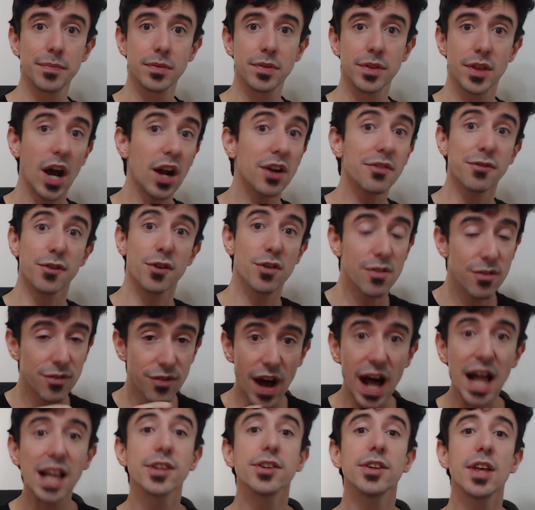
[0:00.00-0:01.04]
not for the
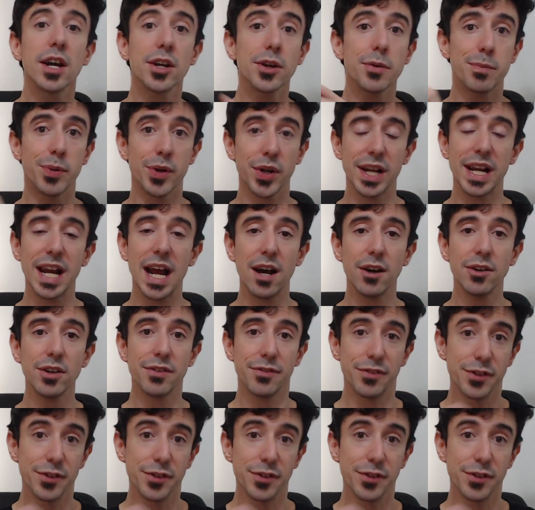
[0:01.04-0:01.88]
value that you're putting out,